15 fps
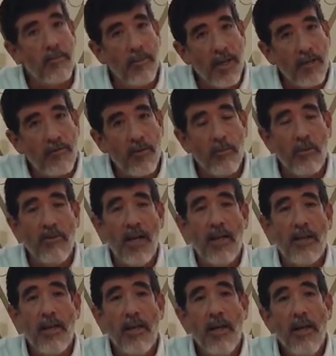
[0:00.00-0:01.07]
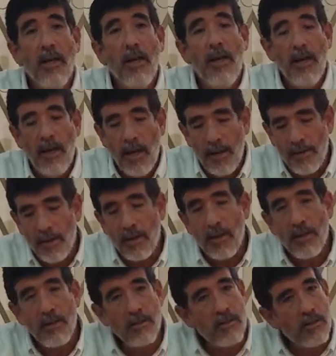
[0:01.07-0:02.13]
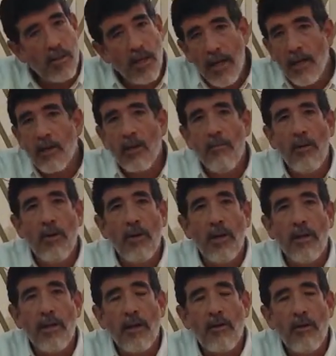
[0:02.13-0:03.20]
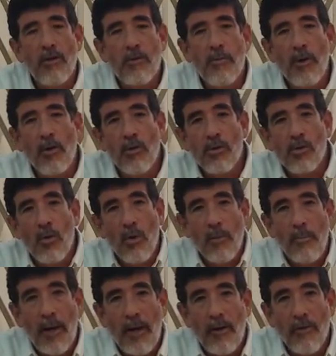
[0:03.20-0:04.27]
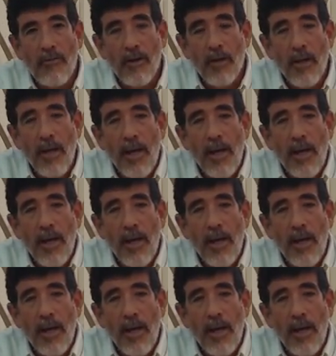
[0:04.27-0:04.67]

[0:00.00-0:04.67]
the demand for morality, and that there's Ein Kamoni, that HaKadosh Baruch Hu is all powerful.